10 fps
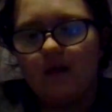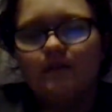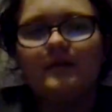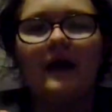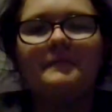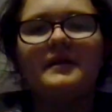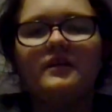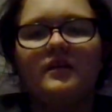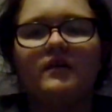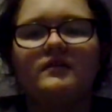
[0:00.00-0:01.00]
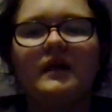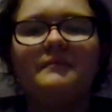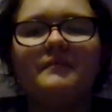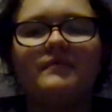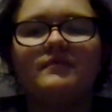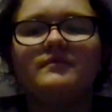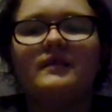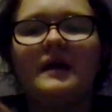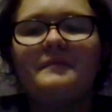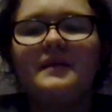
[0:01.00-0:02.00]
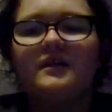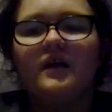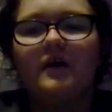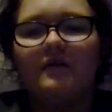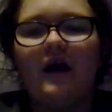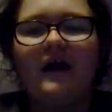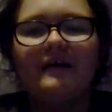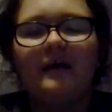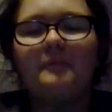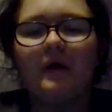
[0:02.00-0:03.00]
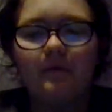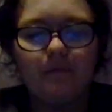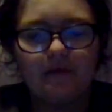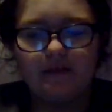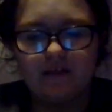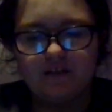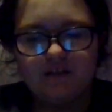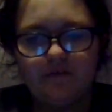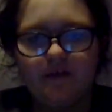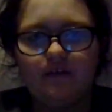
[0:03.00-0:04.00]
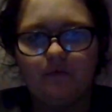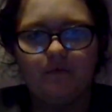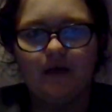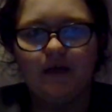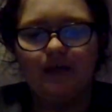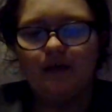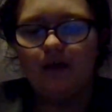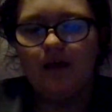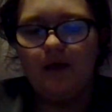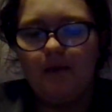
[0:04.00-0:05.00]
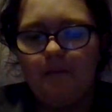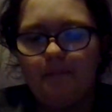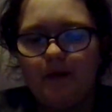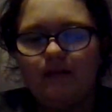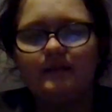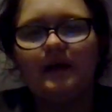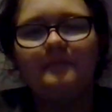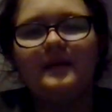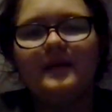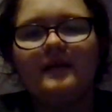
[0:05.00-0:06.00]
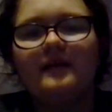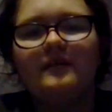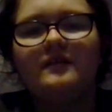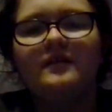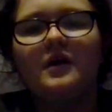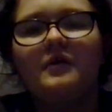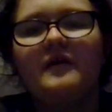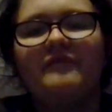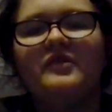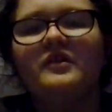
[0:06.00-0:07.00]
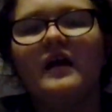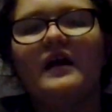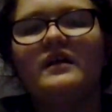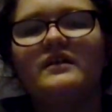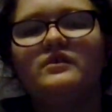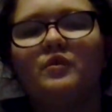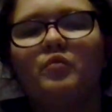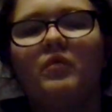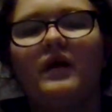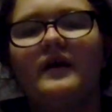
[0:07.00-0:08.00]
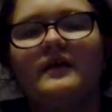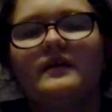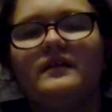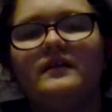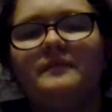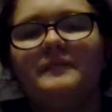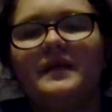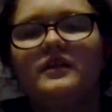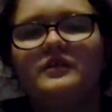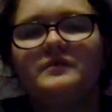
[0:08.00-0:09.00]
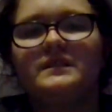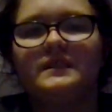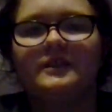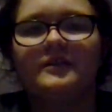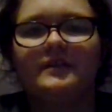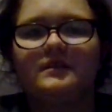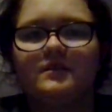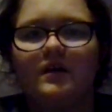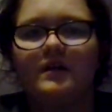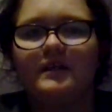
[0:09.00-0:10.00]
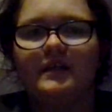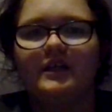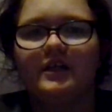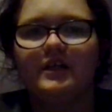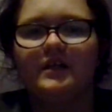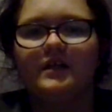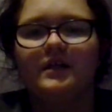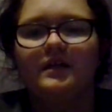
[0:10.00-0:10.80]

Let me know. I'm probably gonna do it either way, but let me know if you guys want me to do a series on here,